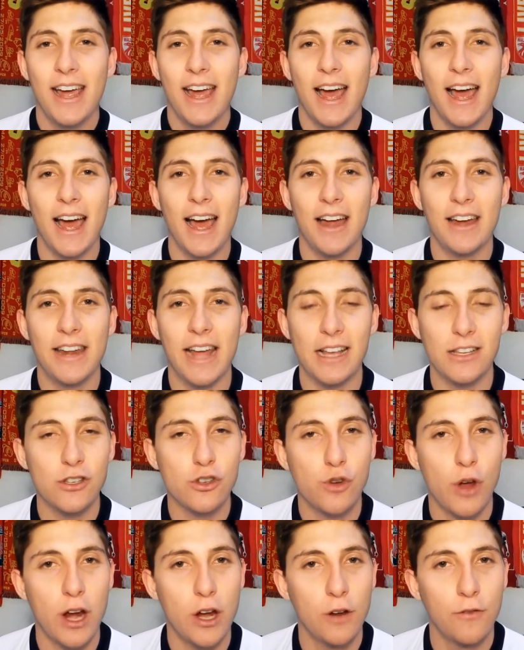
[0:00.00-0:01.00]
And he
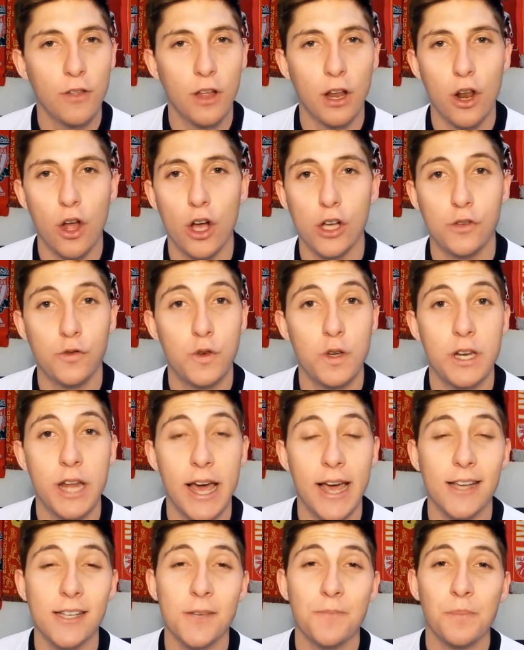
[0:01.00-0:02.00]
hasn't trained over the last few
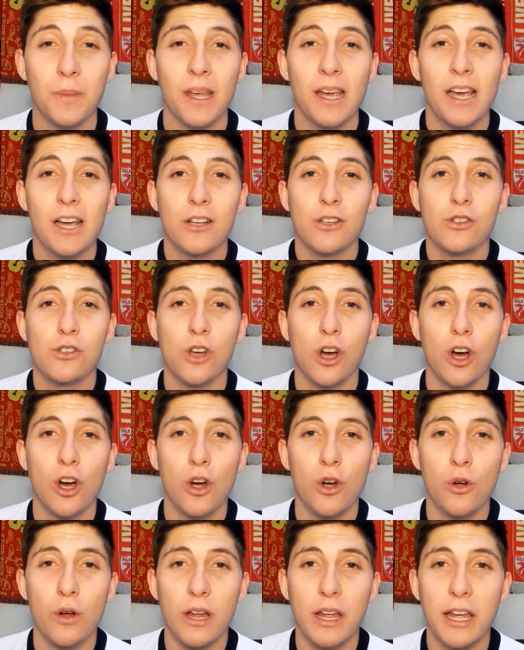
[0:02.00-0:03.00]
days.
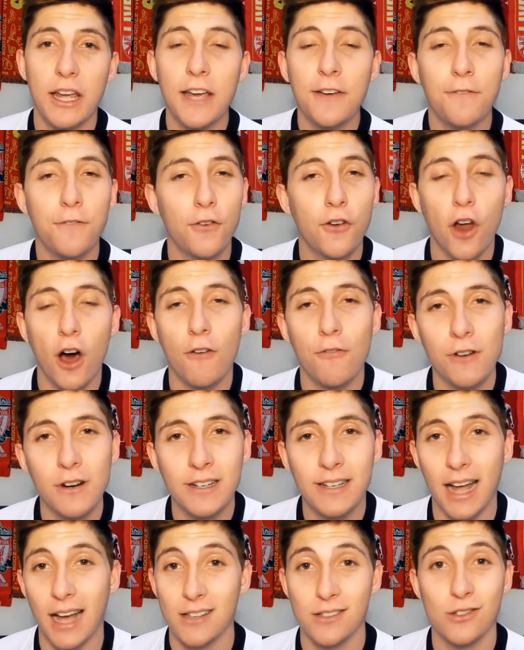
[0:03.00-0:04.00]
So if Lovren
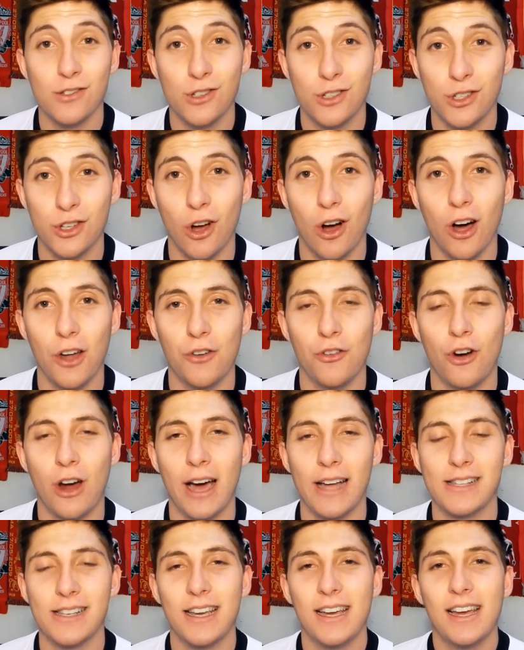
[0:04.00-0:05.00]
doesn't start,
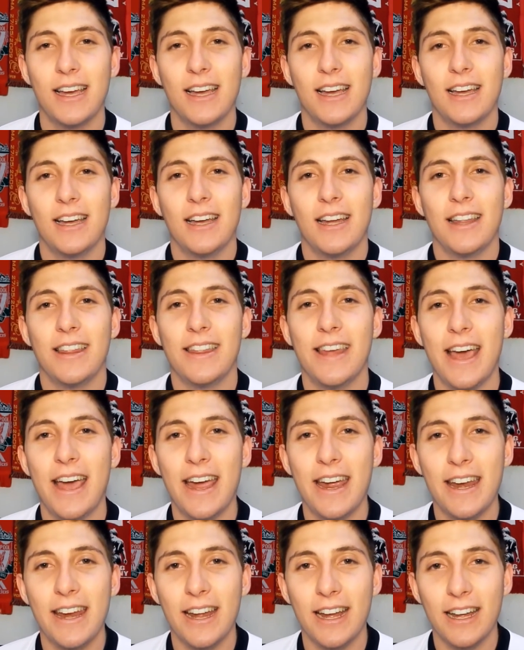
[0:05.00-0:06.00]
right,
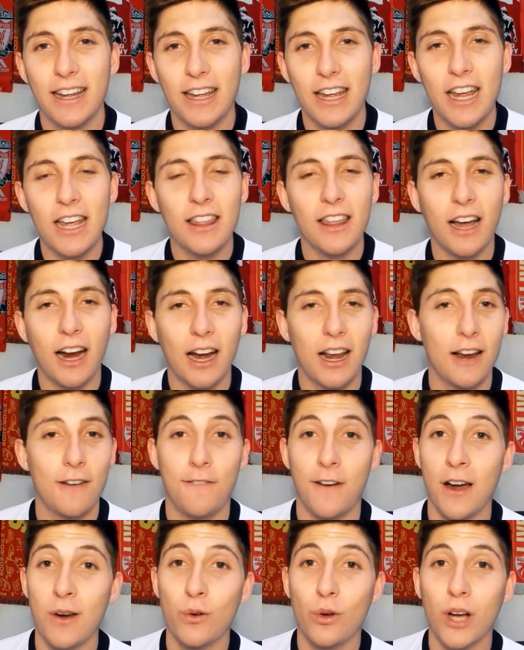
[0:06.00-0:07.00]
then either
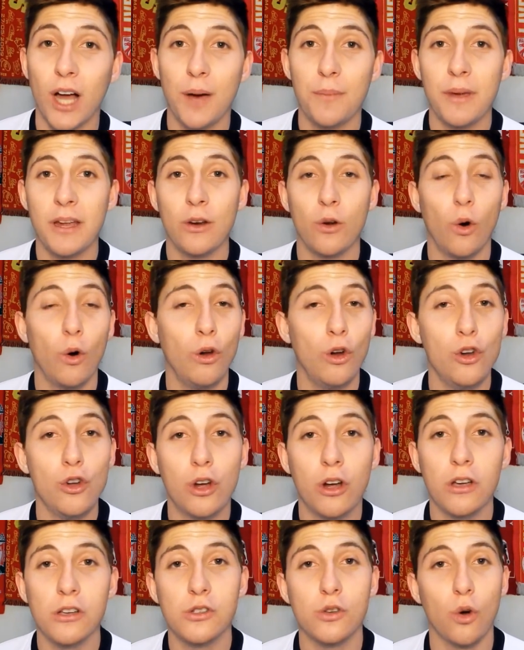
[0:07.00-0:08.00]
Klavan will come in, or
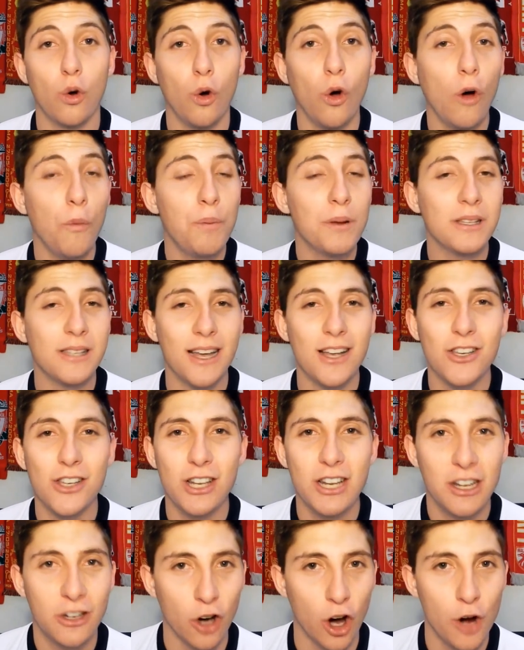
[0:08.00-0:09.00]
Lucas, or
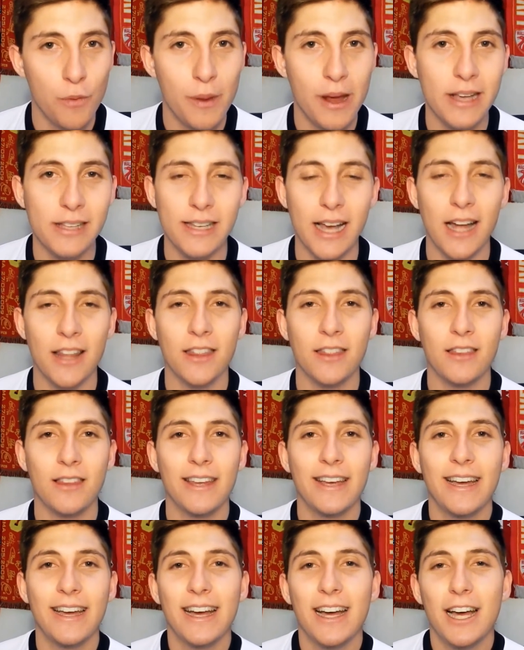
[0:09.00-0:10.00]
potentially Gomez. And
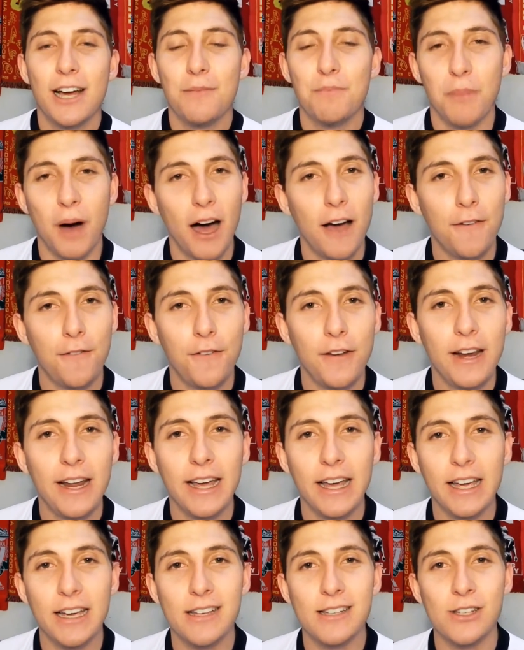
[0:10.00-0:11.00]
my
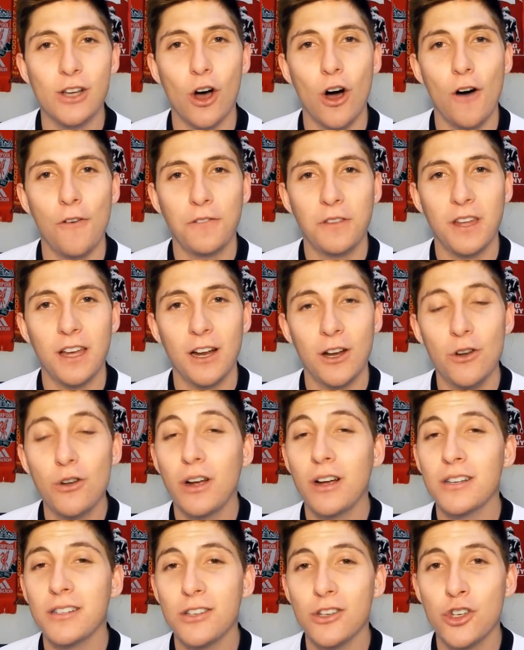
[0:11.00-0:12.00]
feeling is, after
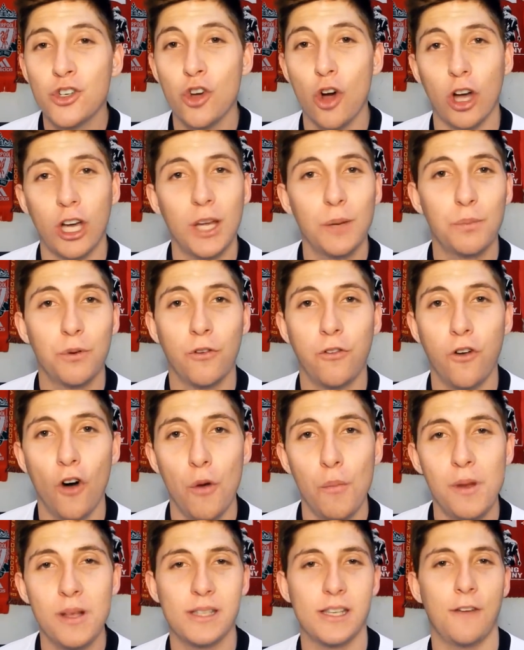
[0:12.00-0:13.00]
Lucas's shocking
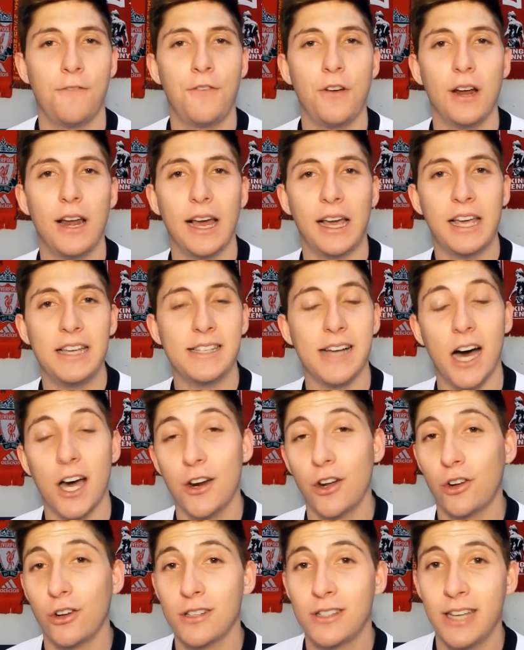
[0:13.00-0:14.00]
performance, I feel like he's out
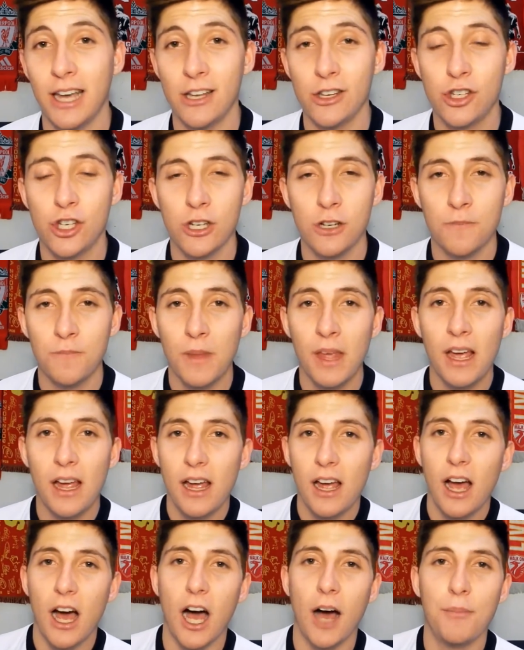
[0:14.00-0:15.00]
of contention.
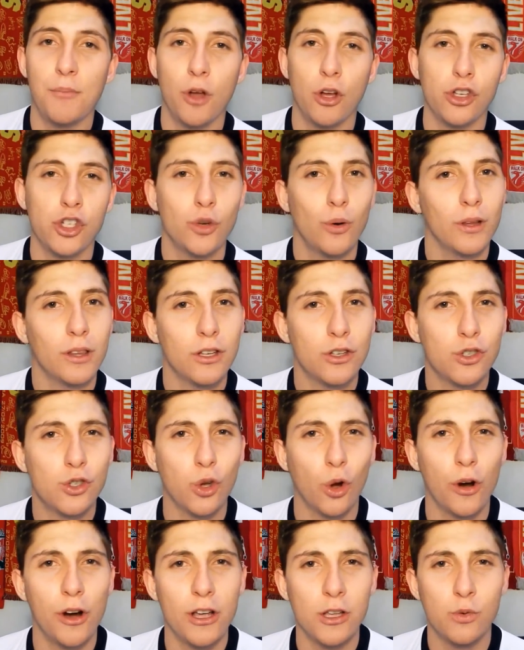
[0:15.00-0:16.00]
I'm not sure what the
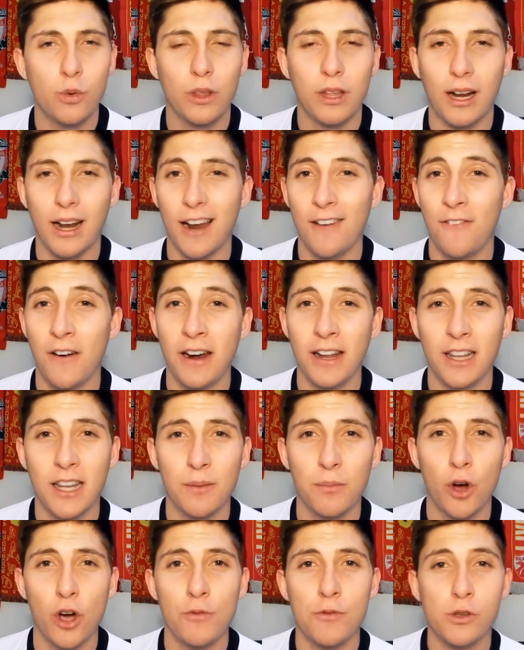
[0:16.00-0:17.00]
story is with Klavan at
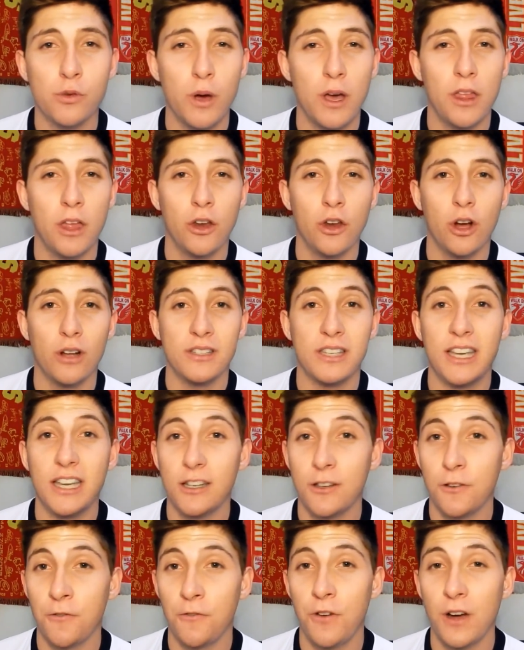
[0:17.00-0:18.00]
the moment, whether or not he
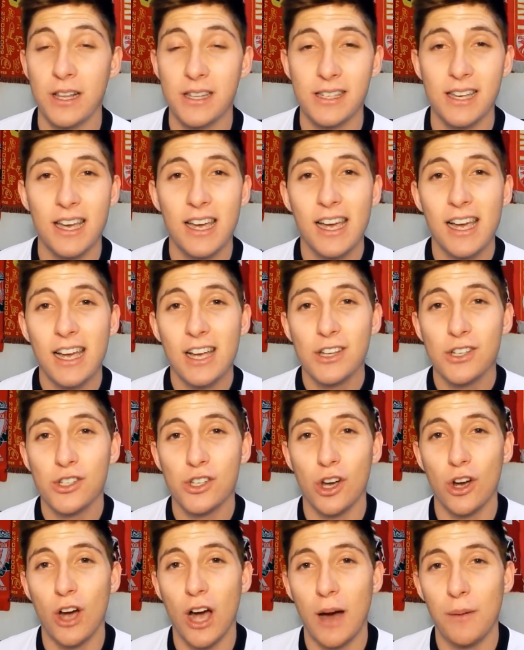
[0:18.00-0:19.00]
is fit.
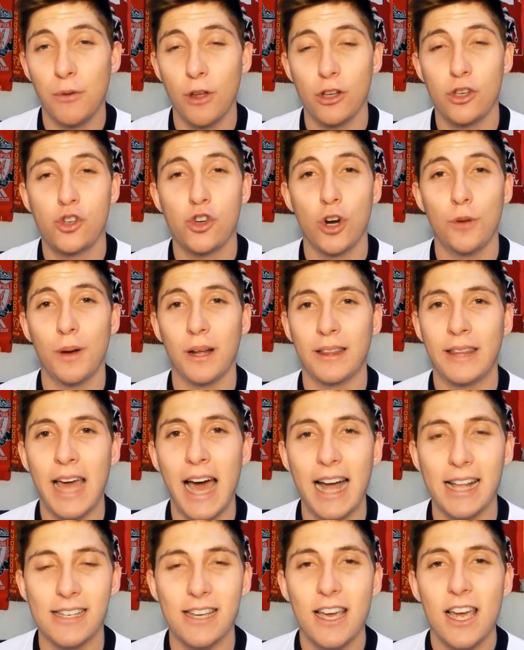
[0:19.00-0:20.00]
So I'm not sure about
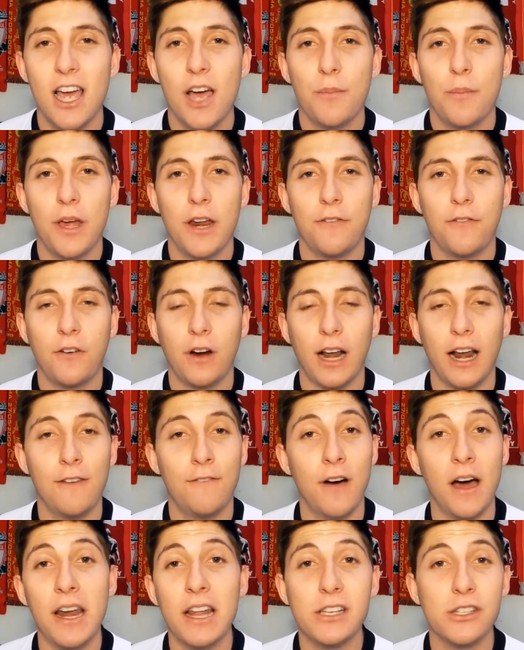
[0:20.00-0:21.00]
that. But if
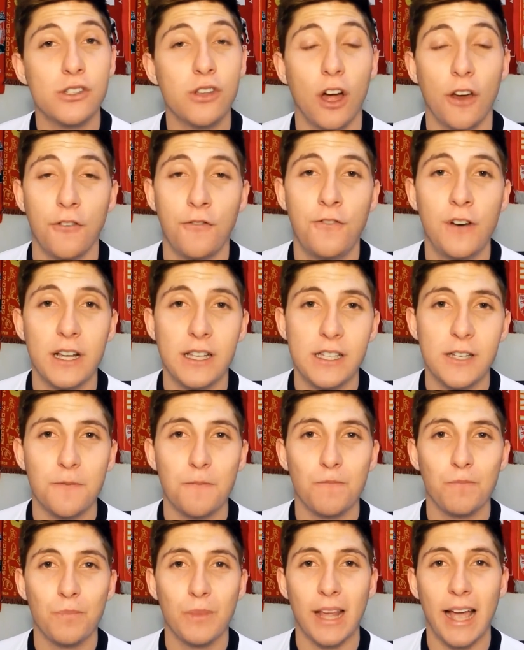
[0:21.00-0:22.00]
Klavan is not fit,
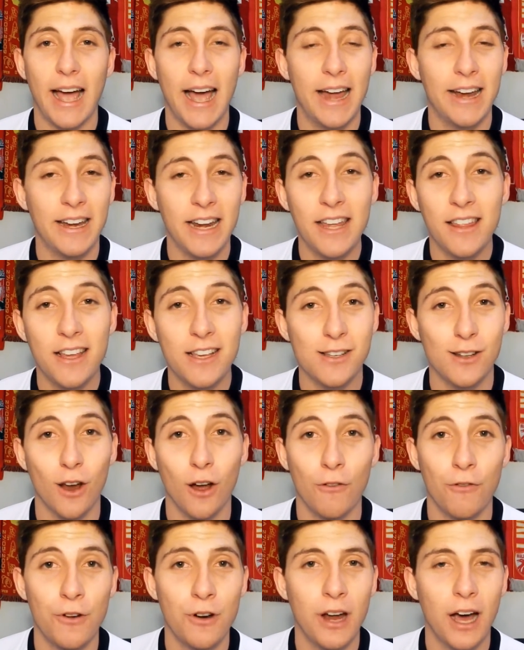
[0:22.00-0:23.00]
and neither is
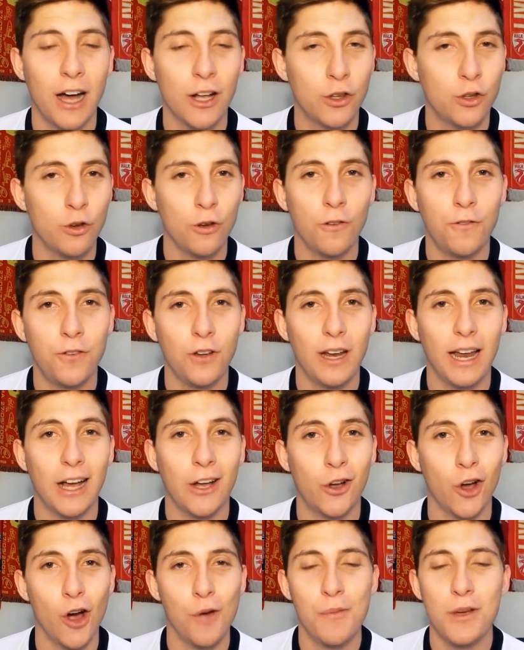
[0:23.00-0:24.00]
Lovren, I do feel
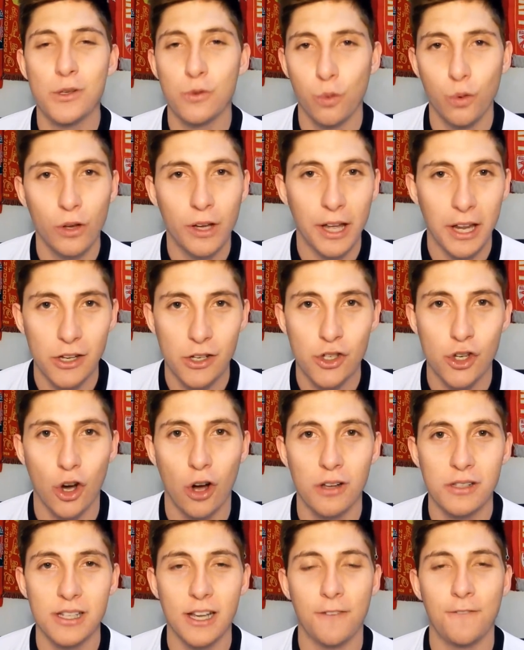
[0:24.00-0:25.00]
like Gomez will get his
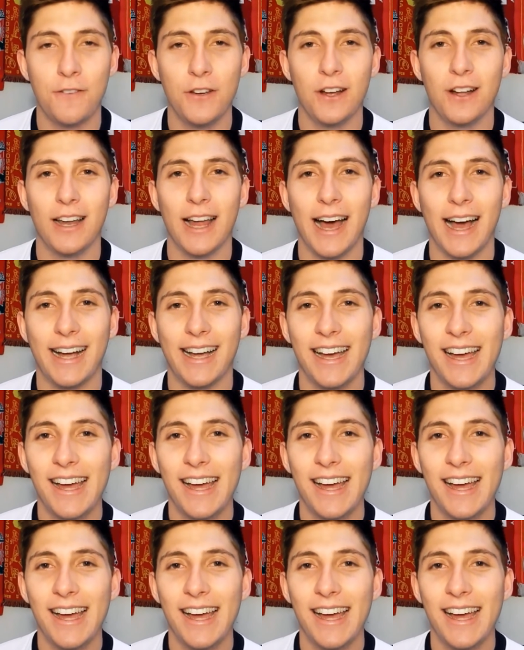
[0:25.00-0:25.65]
chance. I feel like